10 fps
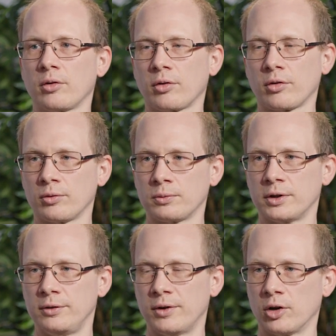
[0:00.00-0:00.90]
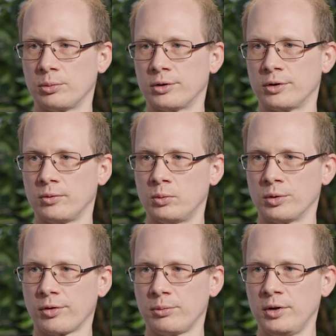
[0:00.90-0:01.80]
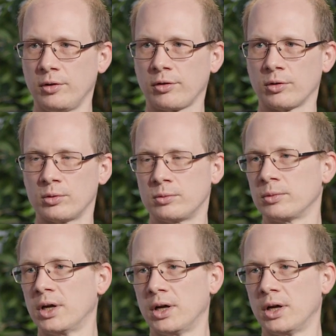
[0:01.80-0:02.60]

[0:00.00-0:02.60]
software developer would speak. So